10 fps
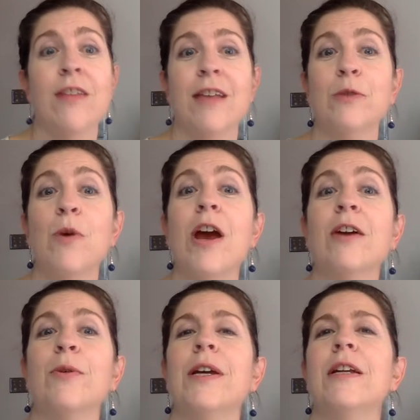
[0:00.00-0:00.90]
That's why I
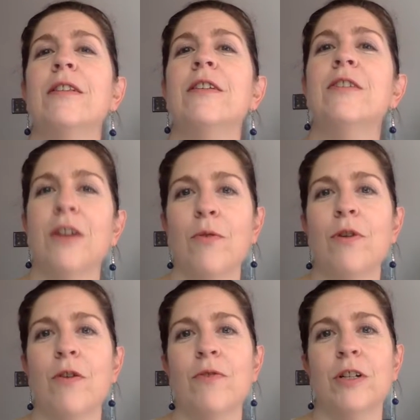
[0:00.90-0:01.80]
created the Don't
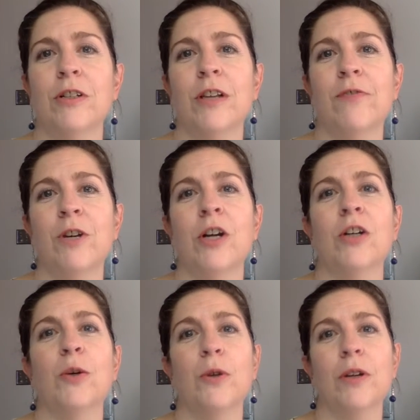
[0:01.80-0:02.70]
Over-Deliver
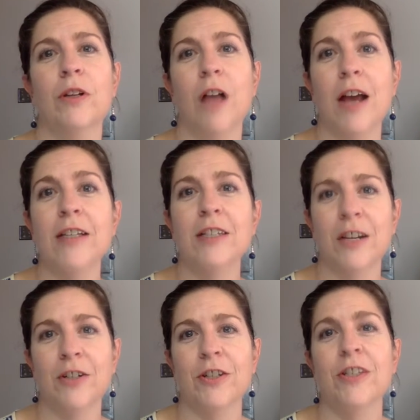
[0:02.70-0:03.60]
Client
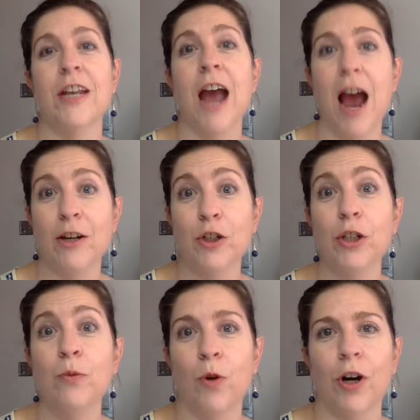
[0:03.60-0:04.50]
Sessions That Actually
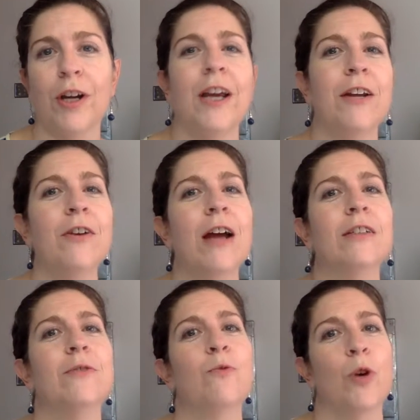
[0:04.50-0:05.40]
Work
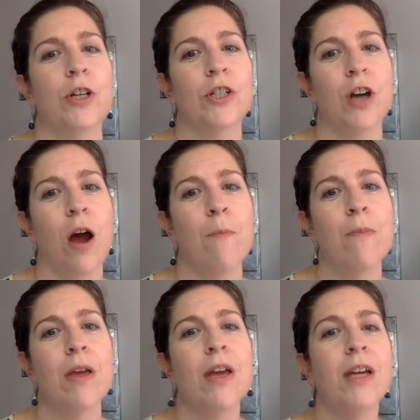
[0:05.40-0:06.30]
interactive workshop
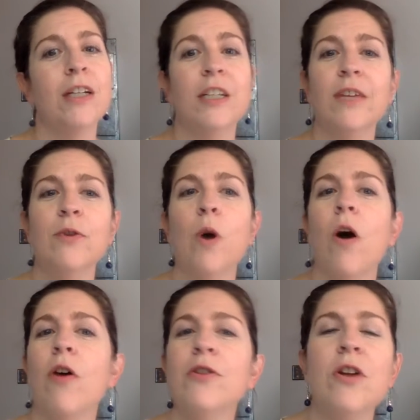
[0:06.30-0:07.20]
to give you
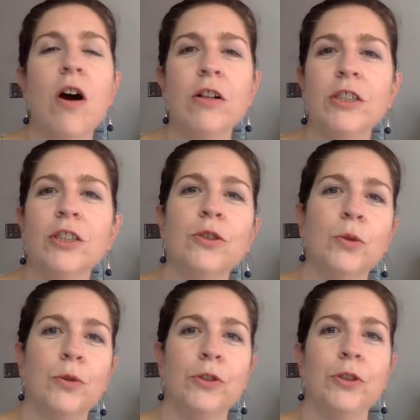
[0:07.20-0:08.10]
all the knowledge and
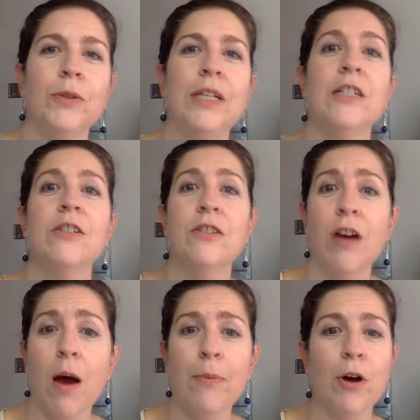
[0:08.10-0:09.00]
tools you need to
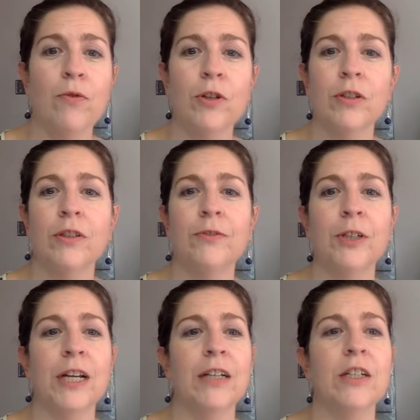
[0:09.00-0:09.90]
stop
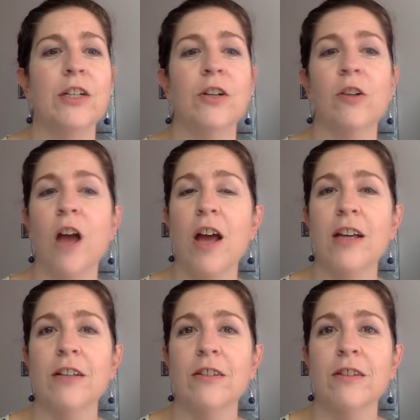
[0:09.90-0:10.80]
over-delivering to your
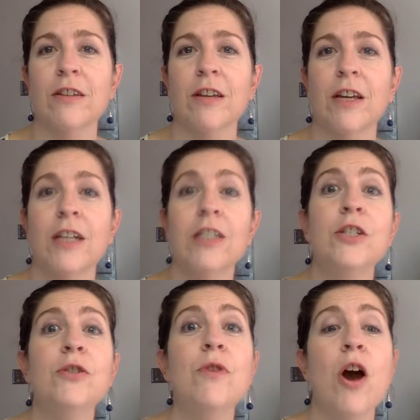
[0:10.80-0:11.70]
clients. Did
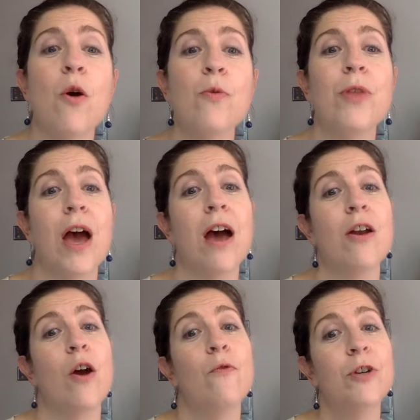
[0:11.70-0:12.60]
you know that
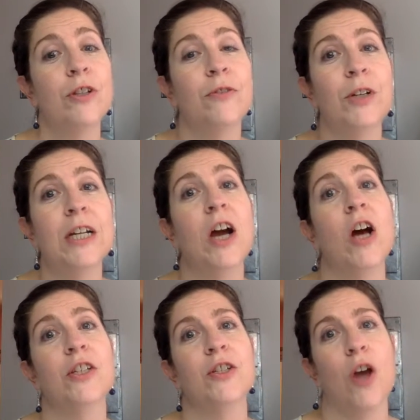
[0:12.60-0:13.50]
over-delivering
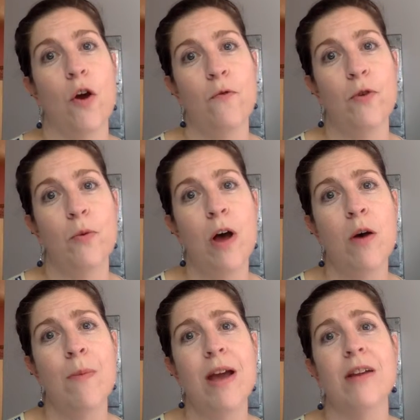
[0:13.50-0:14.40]
causes
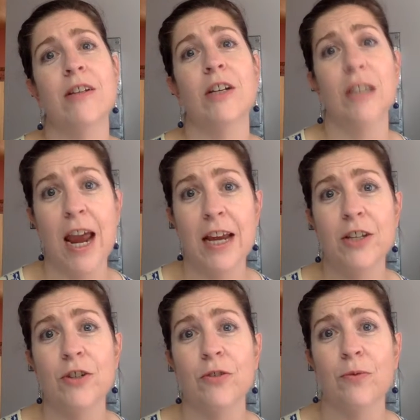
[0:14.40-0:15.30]
overwhelm and tanks